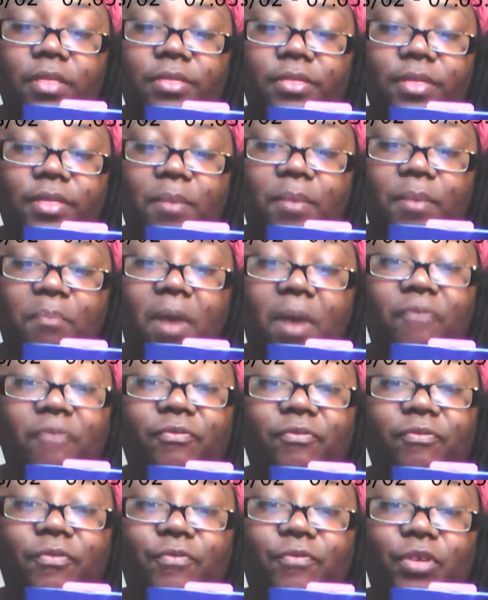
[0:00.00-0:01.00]
the month
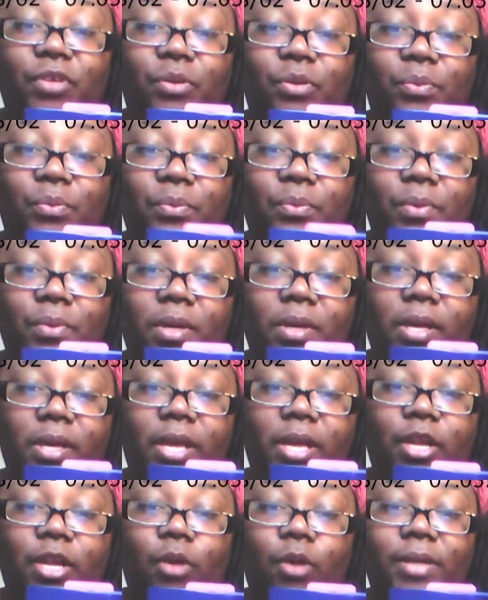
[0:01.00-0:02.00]
view.
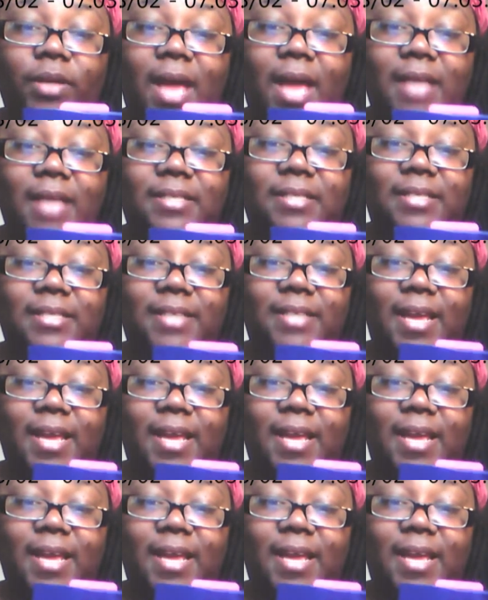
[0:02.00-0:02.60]
It only has